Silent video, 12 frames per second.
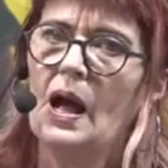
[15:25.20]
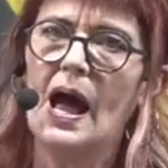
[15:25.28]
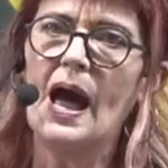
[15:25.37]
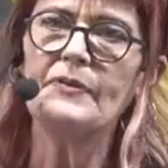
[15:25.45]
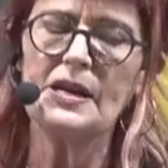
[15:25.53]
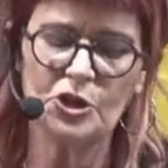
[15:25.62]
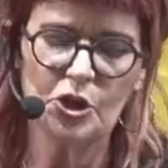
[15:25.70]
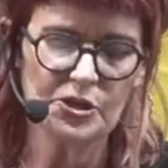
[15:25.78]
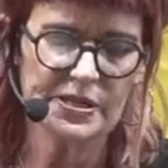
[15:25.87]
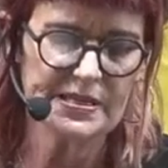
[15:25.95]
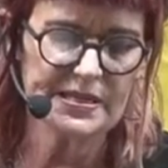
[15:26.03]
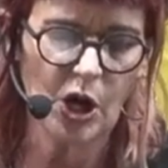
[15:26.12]
having to
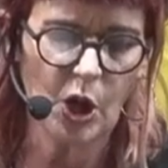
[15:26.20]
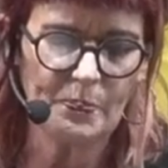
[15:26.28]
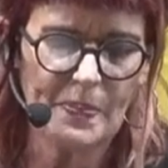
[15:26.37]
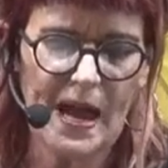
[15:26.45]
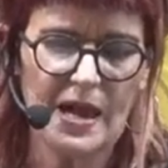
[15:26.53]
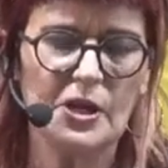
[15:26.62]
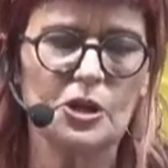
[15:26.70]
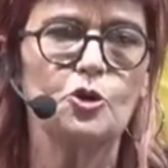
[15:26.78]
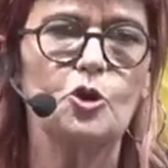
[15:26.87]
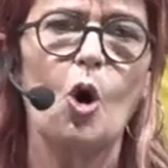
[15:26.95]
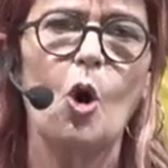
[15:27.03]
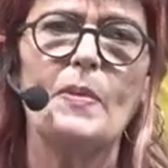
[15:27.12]
still bear the
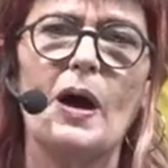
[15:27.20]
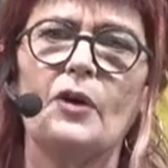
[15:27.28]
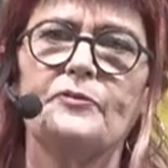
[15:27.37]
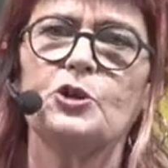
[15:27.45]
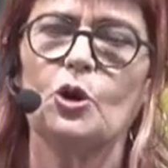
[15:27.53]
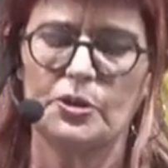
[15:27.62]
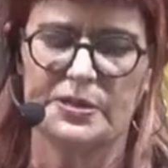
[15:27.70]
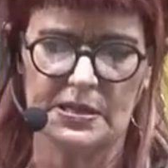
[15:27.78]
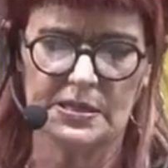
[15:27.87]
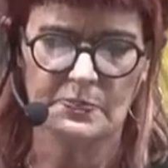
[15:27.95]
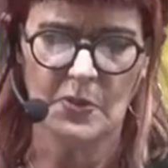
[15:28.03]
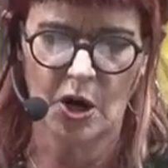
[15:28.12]
trauma of
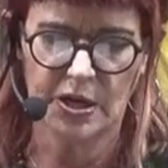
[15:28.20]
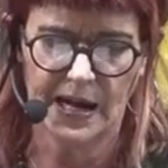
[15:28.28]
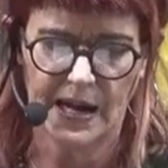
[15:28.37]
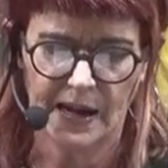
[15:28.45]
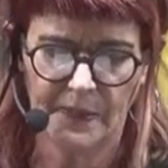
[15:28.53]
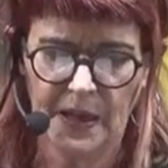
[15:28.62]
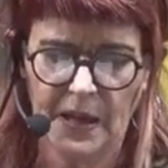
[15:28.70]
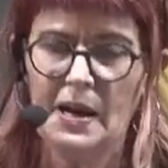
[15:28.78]
Jules's murder,